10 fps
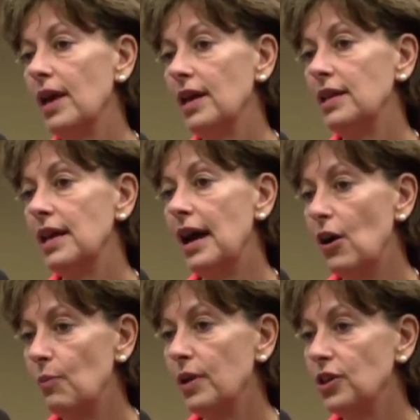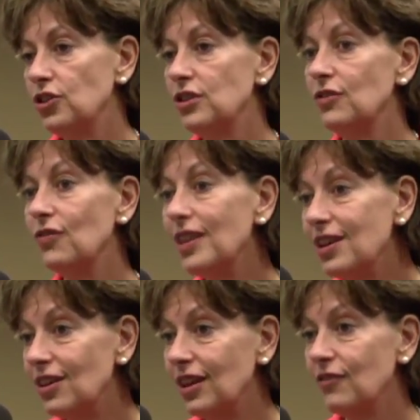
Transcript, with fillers: and how patients feel